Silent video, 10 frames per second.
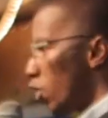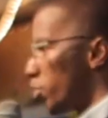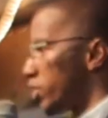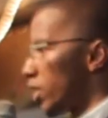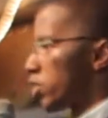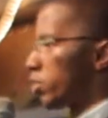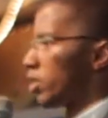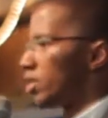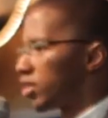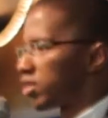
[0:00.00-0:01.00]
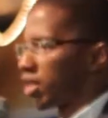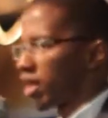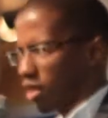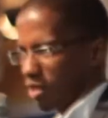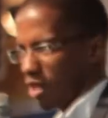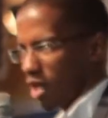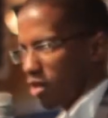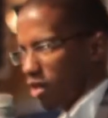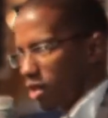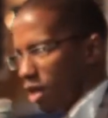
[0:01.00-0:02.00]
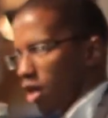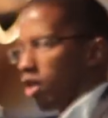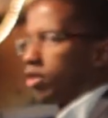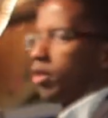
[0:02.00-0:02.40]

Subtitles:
examples that you would necessarily understand, right?